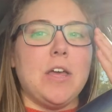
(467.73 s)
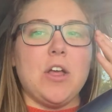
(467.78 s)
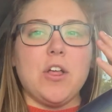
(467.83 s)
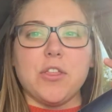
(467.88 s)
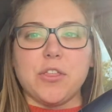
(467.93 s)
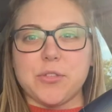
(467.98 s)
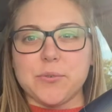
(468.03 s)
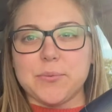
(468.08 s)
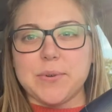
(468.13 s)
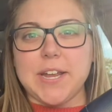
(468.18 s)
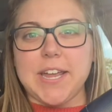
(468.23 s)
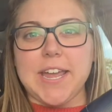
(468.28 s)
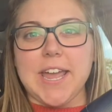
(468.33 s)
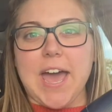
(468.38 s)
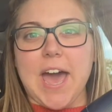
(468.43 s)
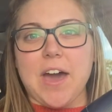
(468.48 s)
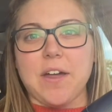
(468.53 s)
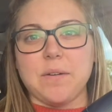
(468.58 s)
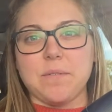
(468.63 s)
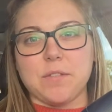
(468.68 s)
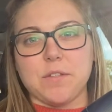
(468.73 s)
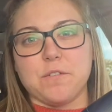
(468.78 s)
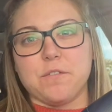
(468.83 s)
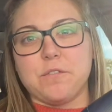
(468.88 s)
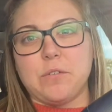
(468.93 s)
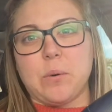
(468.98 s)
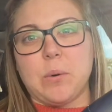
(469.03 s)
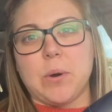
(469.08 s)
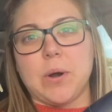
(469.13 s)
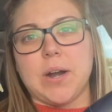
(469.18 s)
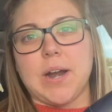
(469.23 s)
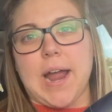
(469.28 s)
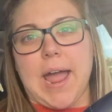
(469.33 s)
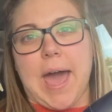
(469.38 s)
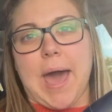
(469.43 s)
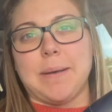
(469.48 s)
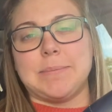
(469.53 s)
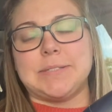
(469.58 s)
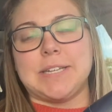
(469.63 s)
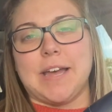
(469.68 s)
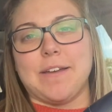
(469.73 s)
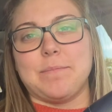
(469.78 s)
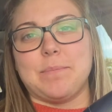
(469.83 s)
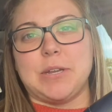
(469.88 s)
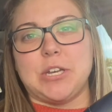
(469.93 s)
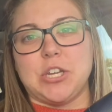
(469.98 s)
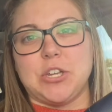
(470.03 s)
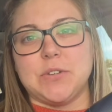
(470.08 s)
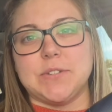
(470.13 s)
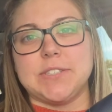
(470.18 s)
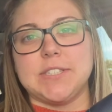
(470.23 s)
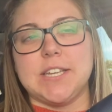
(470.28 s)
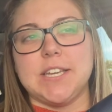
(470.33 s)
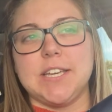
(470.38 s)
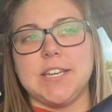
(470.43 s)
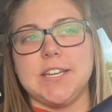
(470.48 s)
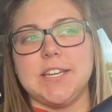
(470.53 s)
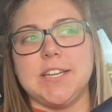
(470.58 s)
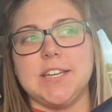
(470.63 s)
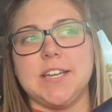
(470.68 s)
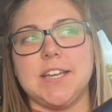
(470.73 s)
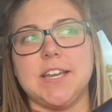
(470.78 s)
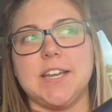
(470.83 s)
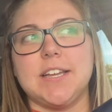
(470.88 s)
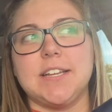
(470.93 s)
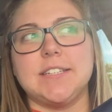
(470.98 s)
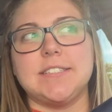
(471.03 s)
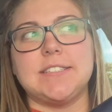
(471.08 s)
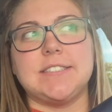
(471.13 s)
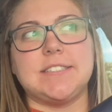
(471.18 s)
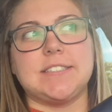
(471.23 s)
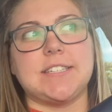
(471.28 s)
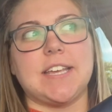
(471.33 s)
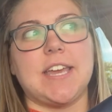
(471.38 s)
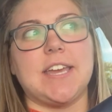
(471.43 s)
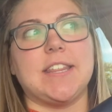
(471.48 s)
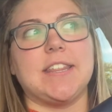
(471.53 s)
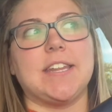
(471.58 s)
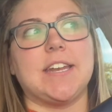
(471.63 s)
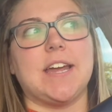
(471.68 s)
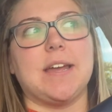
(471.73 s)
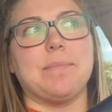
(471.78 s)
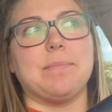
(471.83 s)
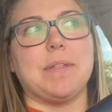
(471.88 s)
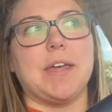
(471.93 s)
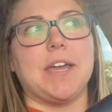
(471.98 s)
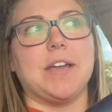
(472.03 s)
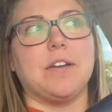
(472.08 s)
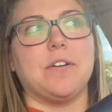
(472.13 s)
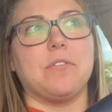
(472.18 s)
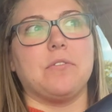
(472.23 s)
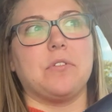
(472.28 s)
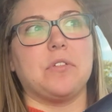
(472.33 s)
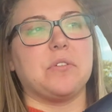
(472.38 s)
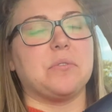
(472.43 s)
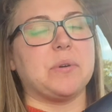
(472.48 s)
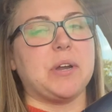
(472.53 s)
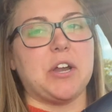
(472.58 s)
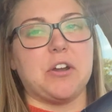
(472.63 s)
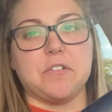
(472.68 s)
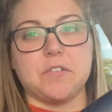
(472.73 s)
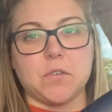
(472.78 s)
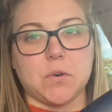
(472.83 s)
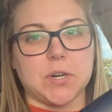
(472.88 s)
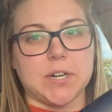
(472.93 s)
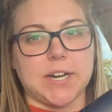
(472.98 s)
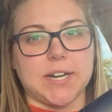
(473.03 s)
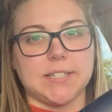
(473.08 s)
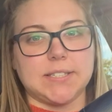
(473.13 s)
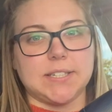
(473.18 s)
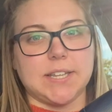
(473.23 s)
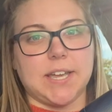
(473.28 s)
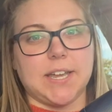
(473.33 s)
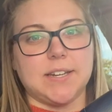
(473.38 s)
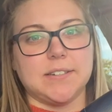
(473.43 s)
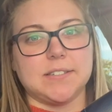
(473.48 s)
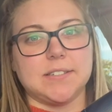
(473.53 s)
3 out of the 4 apps I've been using say that I'm like 3 or 4 days late.